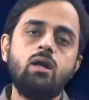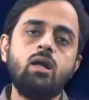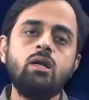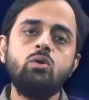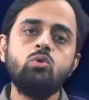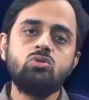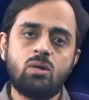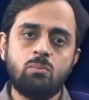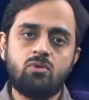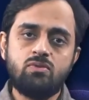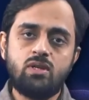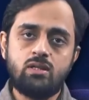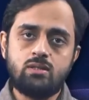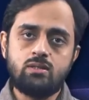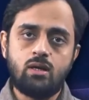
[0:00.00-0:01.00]
into some of
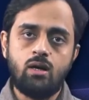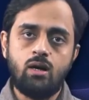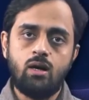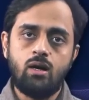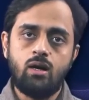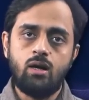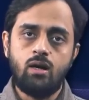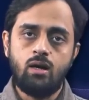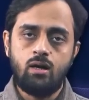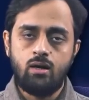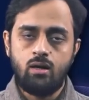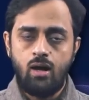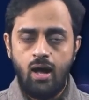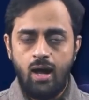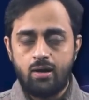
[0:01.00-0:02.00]
these uh,
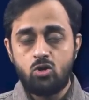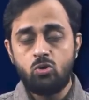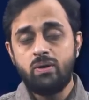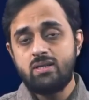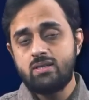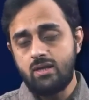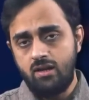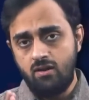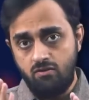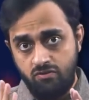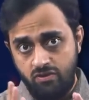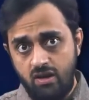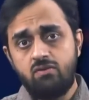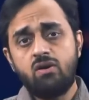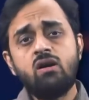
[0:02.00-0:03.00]
uh arguments in
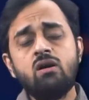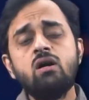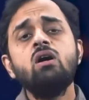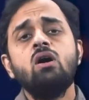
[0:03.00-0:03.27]
favor